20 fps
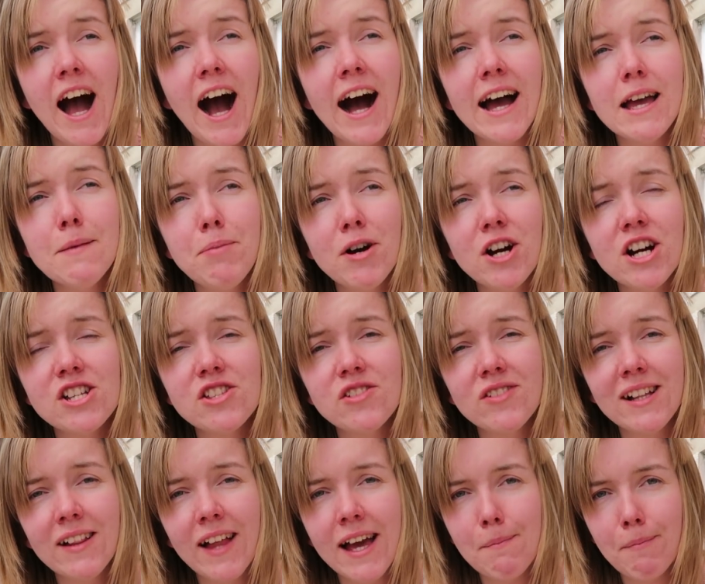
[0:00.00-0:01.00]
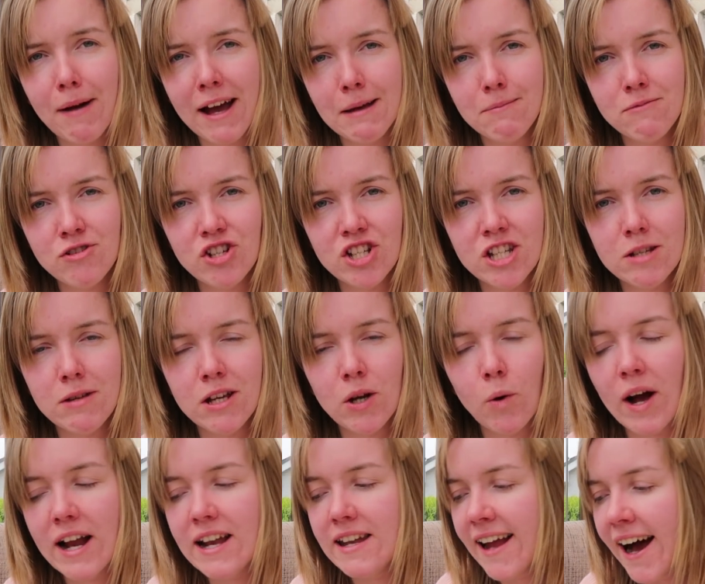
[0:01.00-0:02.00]
I personally like my images to be
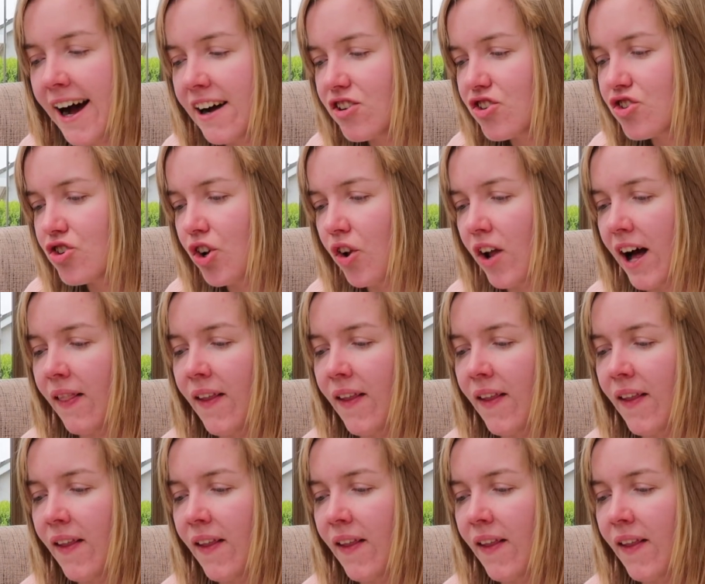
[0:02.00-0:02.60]
quite natural,